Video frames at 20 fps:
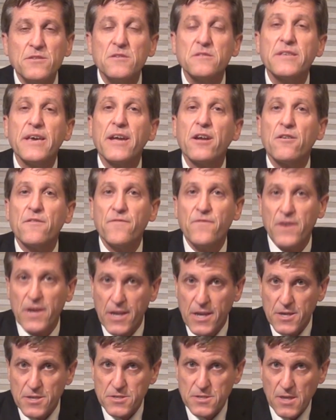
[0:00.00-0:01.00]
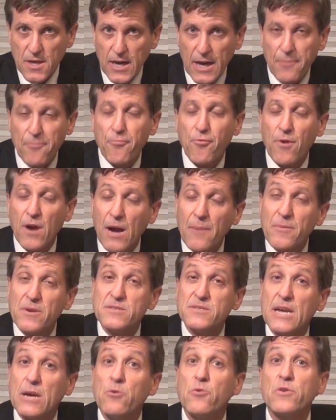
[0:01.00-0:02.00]
till they are finished. I
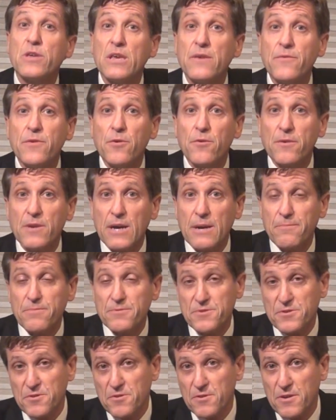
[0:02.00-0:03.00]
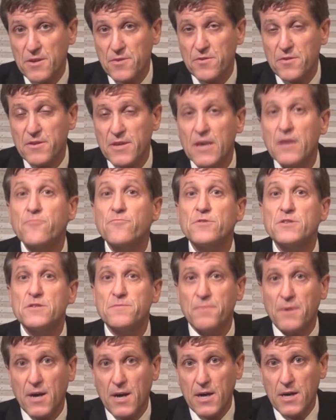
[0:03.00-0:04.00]
promise I will give you an opportunity to then
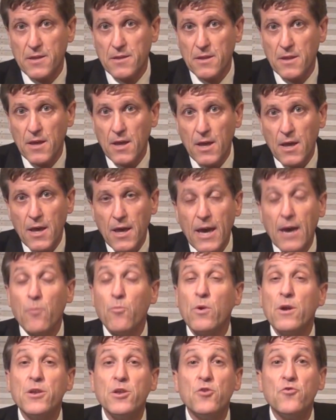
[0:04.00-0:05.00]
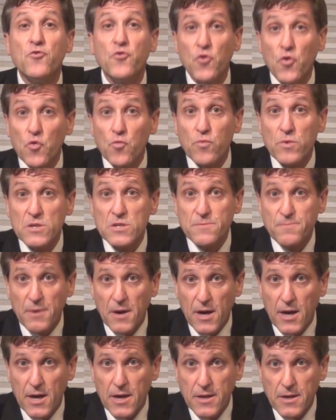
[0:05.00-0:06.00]
respond, and when you do
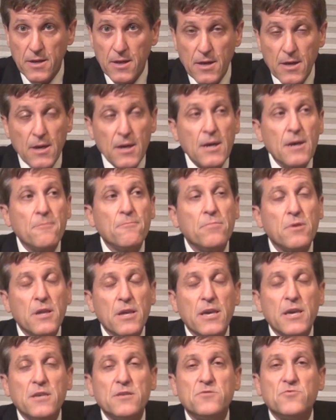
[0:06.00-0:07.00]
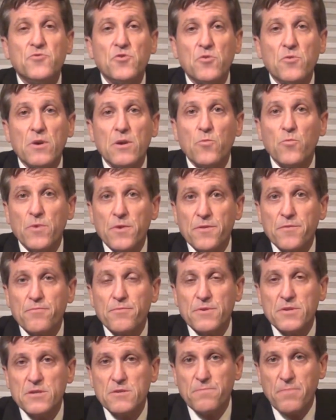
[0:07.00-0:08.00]
respond, please do it
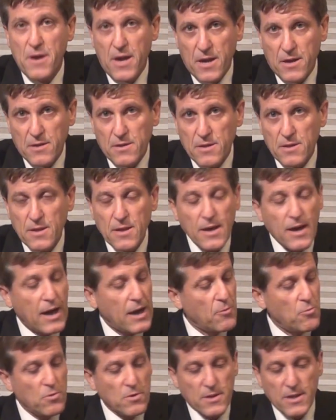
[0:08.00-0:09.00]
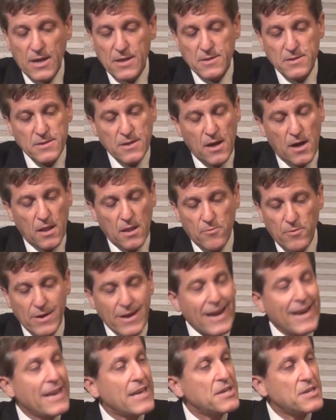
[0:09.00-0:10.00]
with respect. I will not
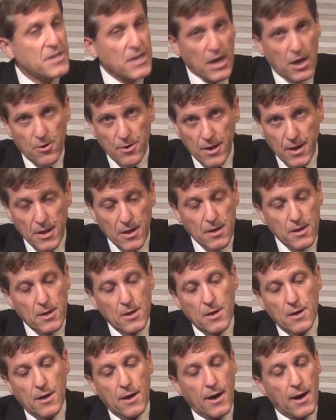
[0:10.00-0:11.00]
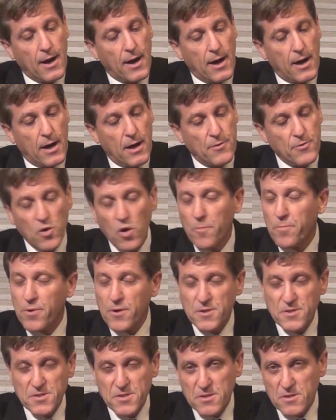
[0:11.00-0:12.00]
tolerate any shouting, no
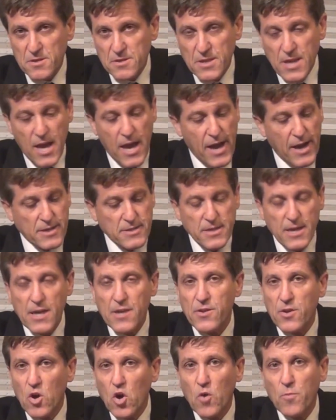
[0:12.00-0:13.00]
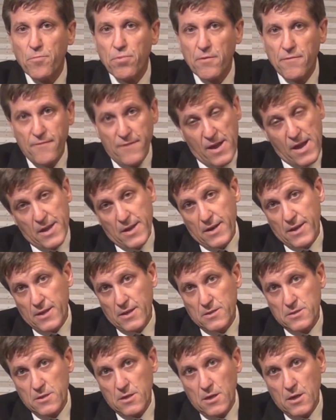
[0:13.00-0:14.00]
personal attacks, and no
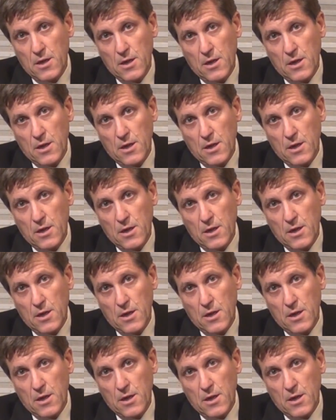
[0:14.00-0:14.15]
profanities.